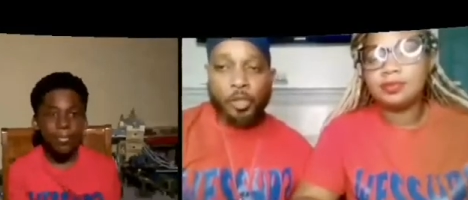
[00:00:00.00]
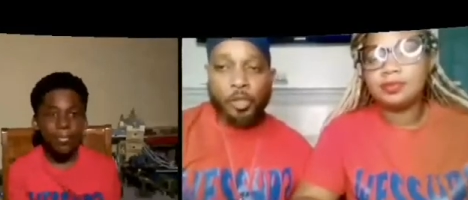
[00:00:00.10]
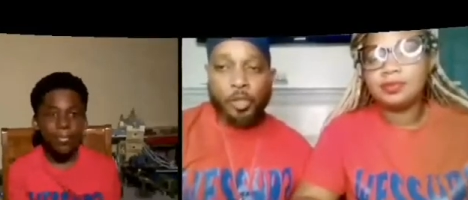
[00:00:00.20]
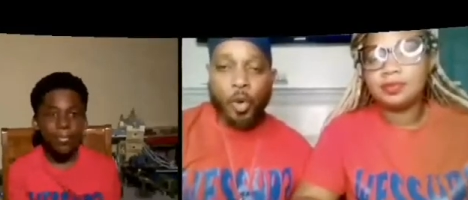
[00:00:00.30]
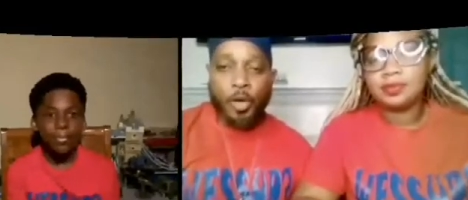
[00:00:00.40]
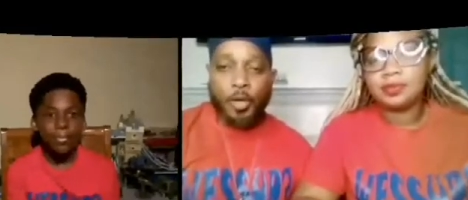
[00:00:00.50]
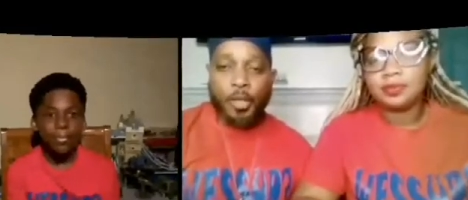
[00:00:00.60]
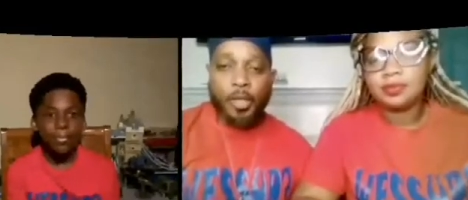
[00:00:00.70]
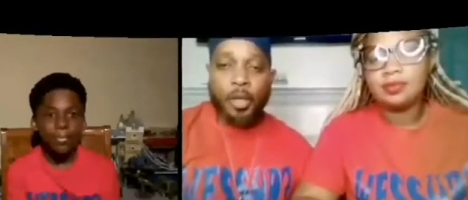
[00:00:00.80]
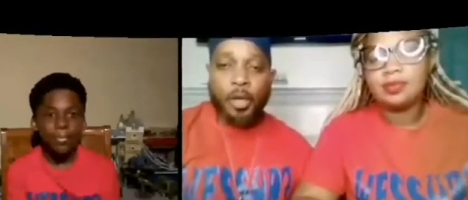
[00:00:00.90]

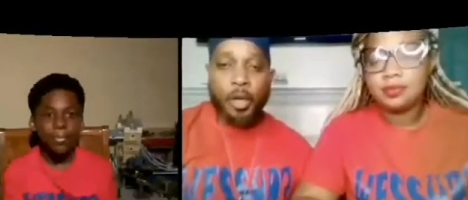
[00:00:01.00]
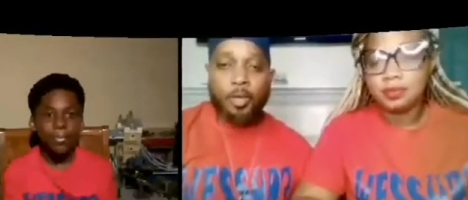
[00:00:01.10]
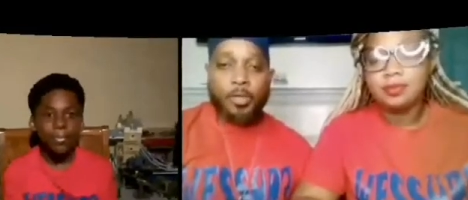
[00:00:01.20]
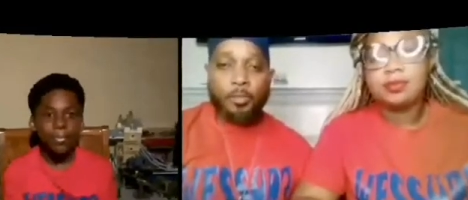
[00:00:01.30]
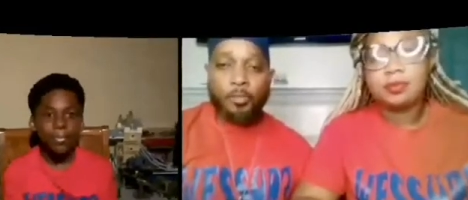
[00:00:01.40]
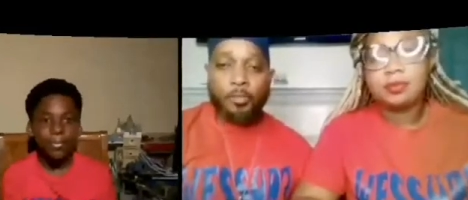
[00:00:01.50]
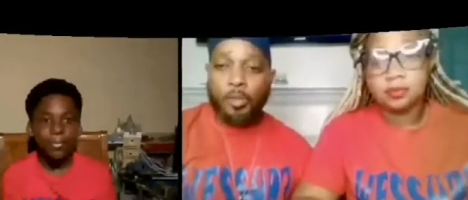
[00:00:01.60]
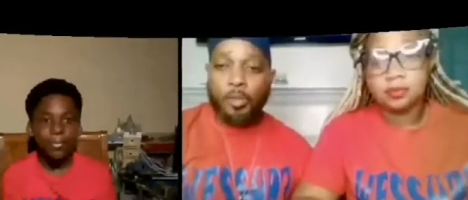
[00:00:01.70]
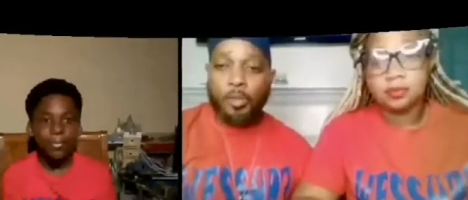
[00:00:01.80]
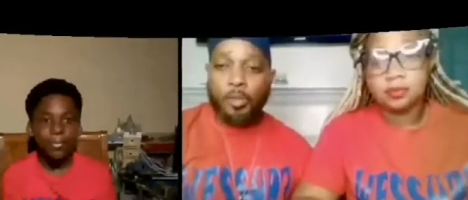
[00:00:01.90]
Speaker 1: schoolwork uh, on the
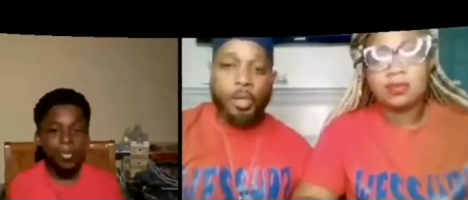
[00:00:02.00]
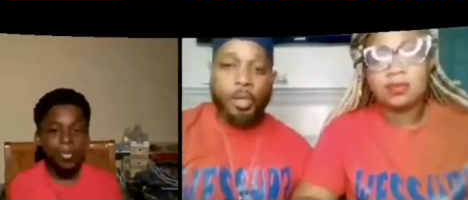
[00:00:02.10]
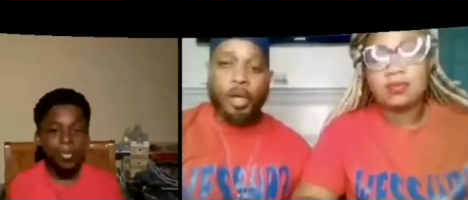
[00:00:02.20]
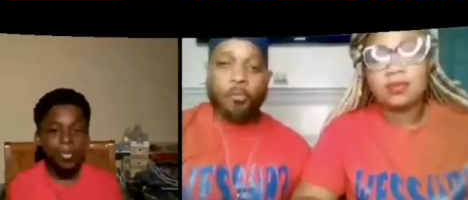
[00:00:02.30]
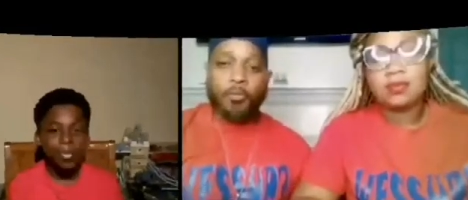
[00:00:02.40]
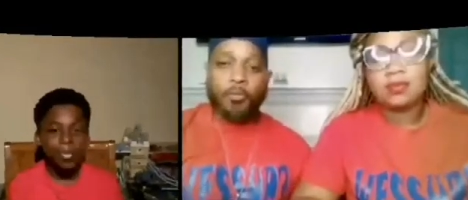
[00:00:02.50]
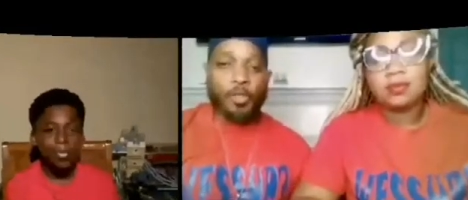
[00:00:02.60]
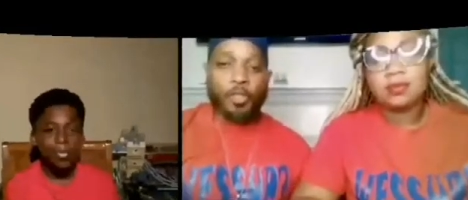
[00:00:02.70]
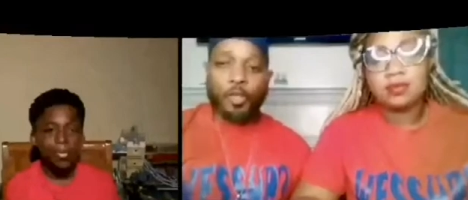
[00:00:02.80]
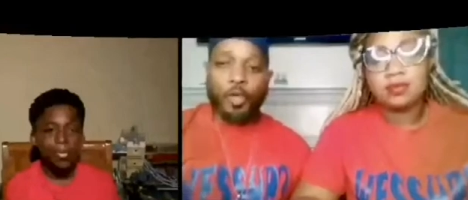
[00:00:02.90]
computer uh,
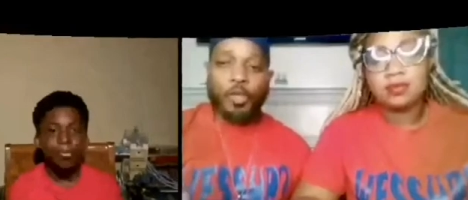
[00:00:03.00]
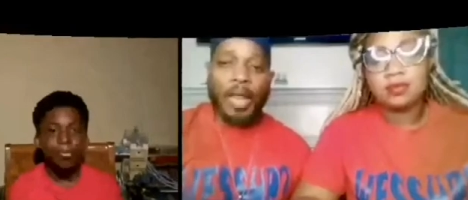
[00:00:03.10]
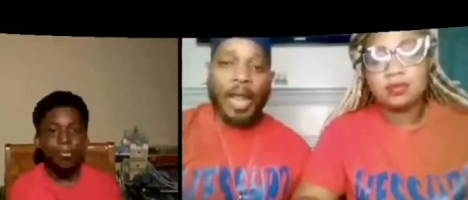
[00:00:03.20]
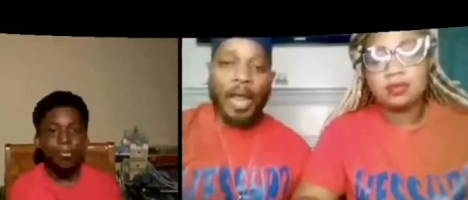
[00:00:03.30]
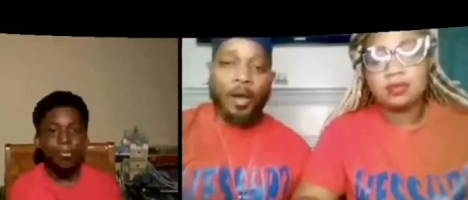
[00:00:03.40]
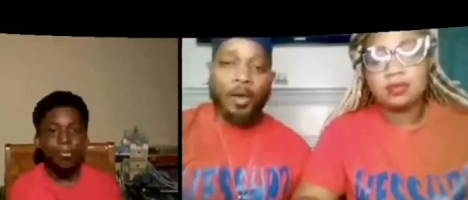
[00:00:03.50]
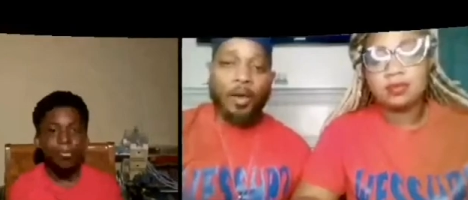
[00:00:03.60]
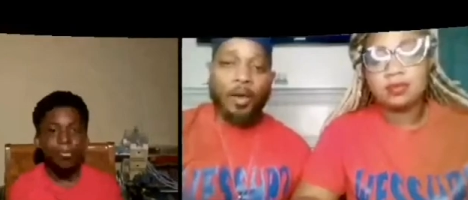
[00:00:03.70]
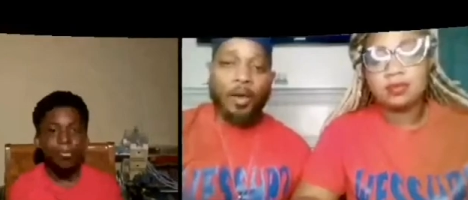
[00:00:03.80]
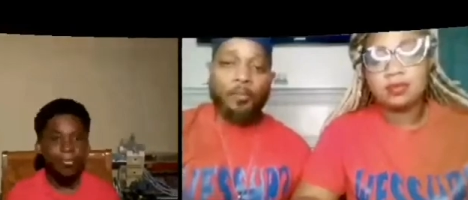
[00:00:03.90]
before school was
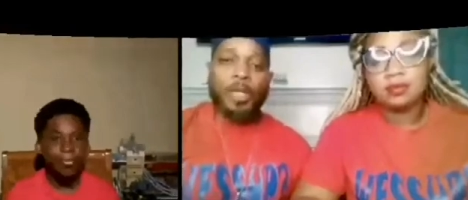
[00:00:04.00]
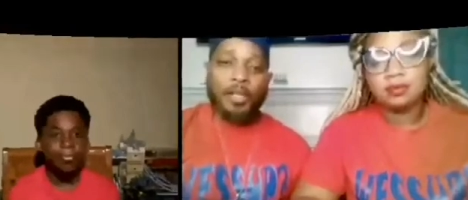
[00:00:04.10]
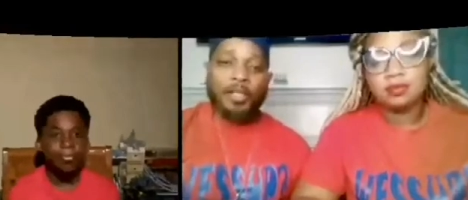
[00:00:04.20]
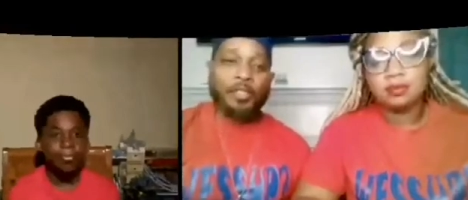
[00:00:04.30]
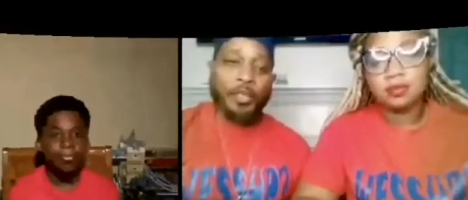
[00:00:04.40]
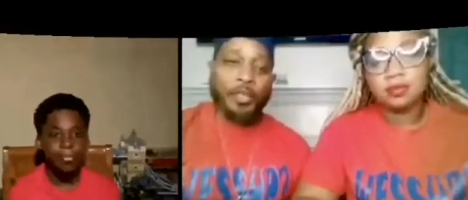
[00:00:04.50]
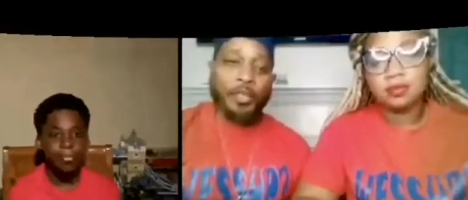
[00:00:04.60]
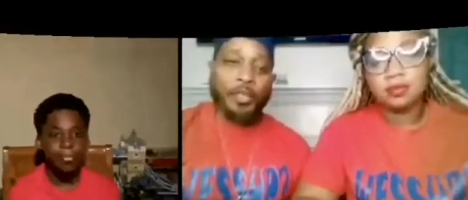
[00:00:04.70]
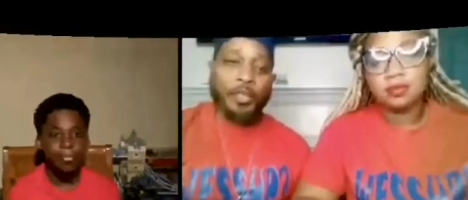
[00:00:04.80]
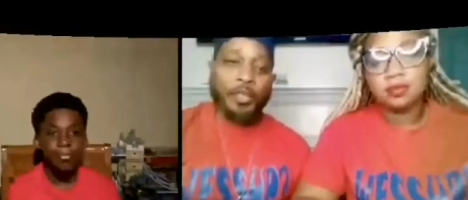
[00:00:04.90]
out how
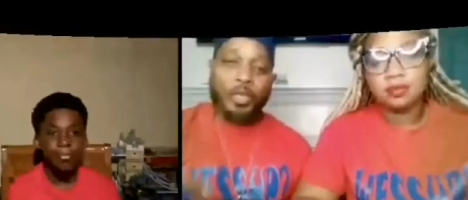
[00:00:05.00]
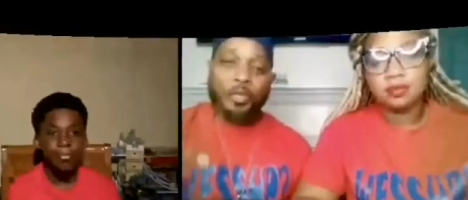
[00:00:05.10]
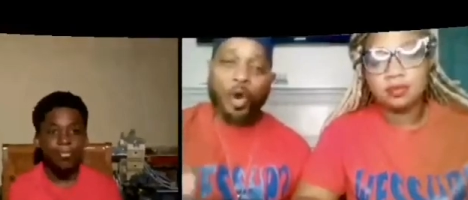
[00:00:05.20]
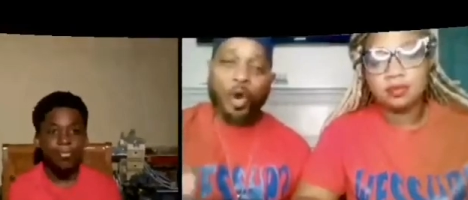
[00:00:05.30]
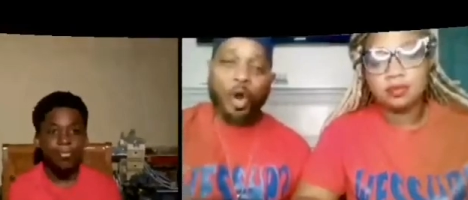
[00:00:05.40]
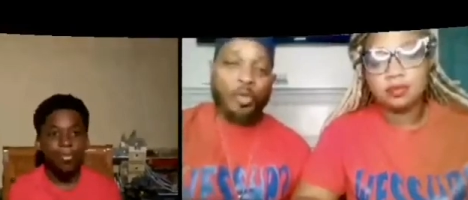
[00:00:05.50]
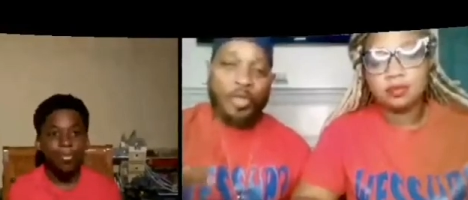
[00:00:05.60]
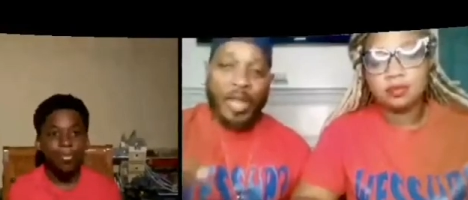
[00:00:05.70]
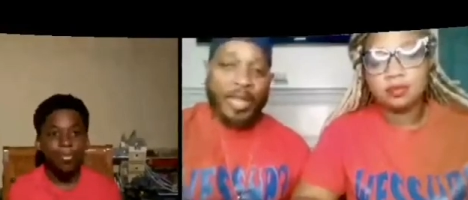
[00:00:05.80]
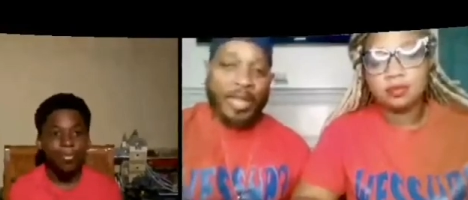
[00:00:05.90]
did you get through a
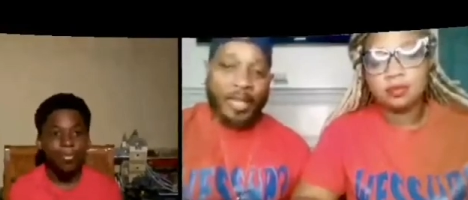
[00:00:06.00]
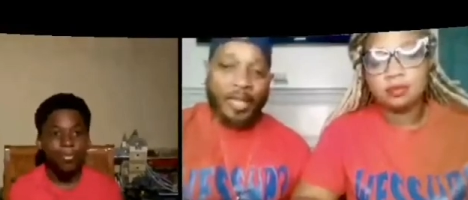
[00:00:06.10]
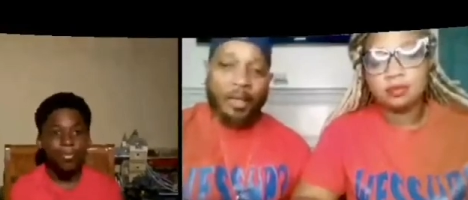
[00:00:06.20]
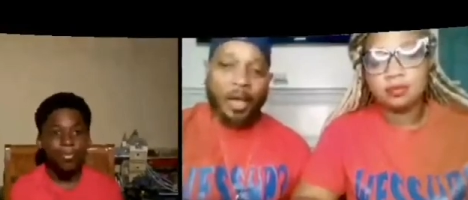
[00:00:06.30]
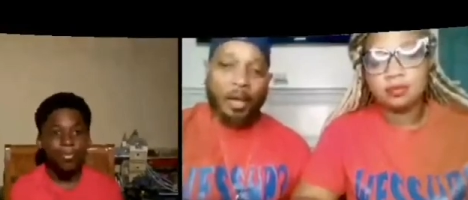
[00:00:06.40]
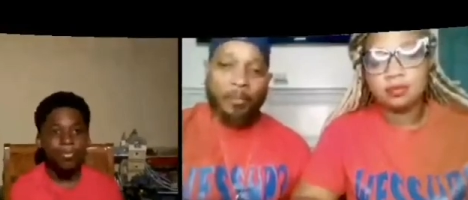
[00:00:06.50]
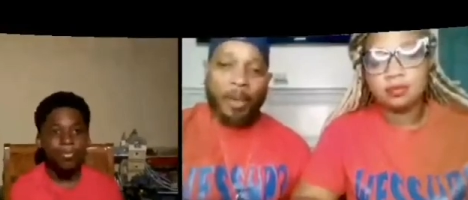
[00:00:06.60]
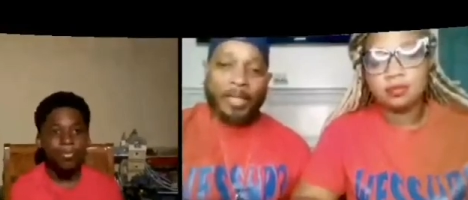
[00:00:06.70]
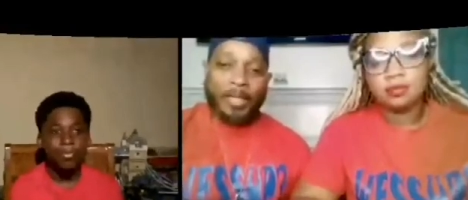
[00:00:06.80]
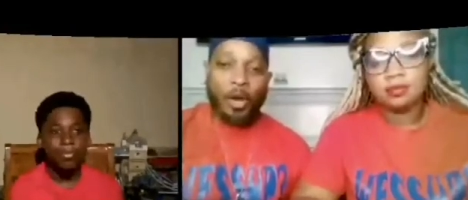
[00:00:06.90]
normal day
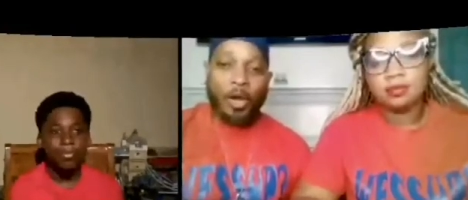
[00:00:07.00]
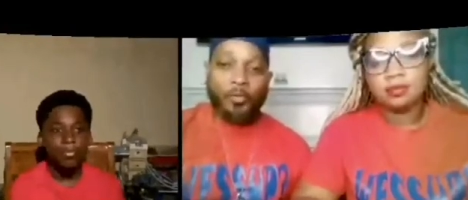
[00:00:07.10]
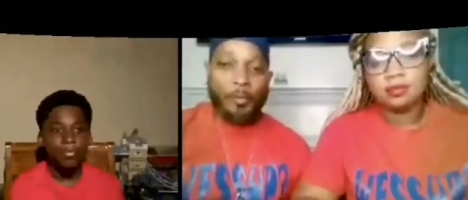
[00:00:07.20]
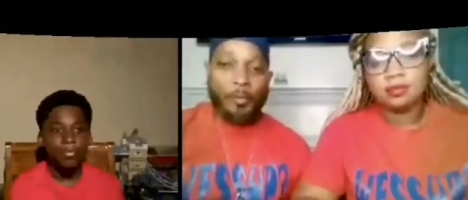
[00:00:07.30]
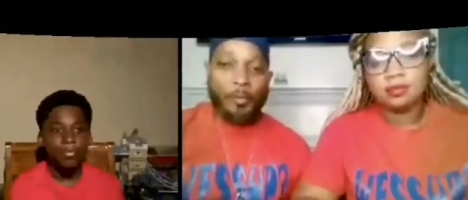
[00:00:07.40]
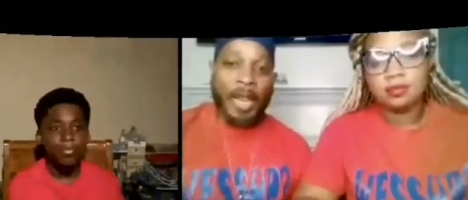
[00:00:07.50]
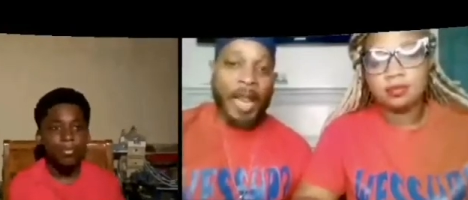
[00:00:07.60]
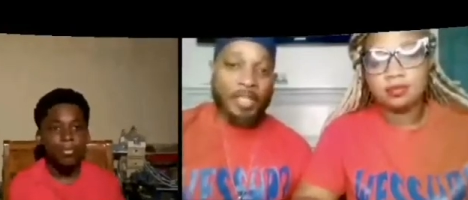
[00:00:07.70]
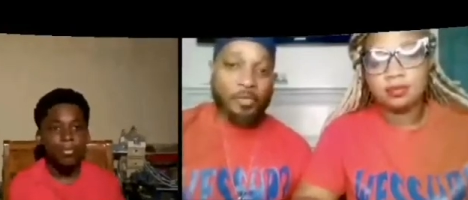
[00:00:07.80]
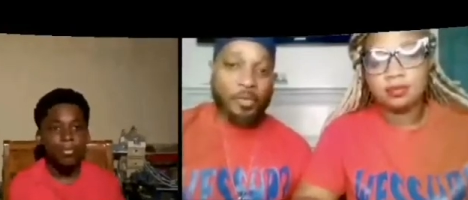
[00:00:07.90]
uh, by going from
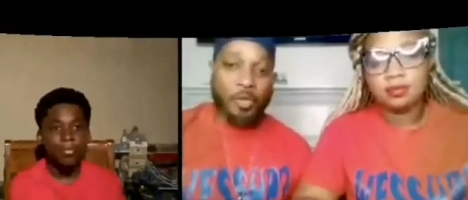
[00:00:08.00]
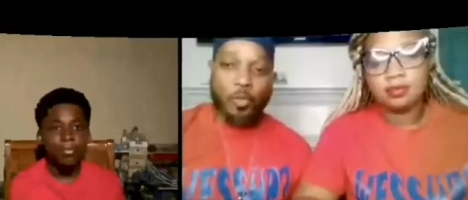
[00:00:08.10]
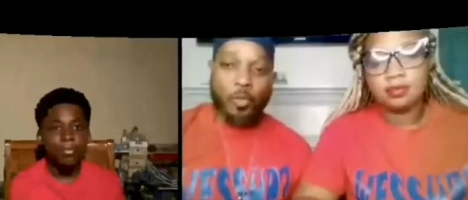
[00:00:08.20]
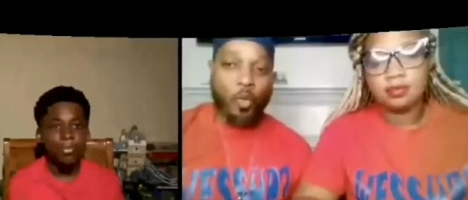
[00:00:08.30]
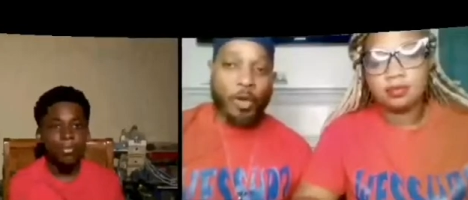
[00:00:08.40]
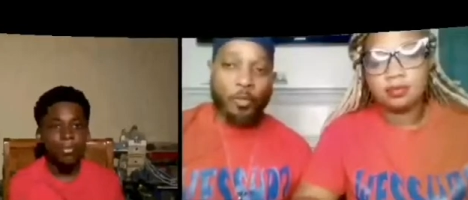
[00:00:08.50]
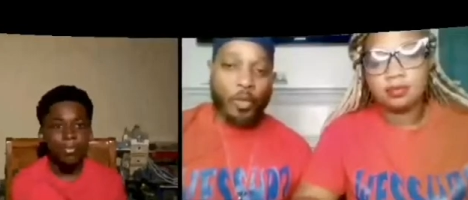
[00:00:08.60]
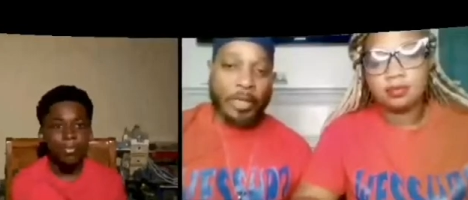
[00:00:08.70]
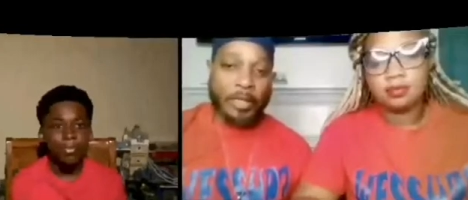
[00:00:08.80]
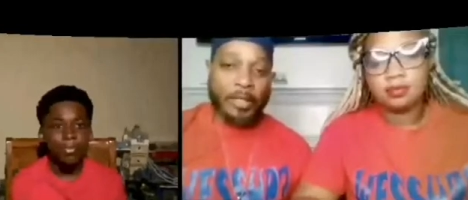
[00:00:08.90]
the classroom
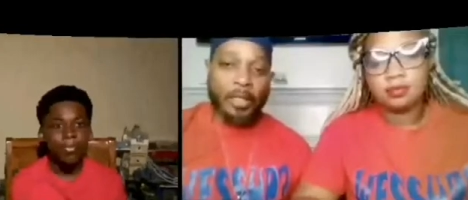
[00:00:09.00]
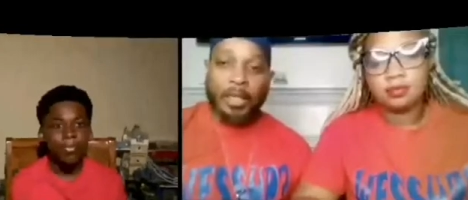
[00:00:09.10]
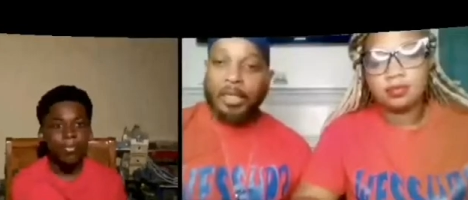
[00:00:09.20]
one week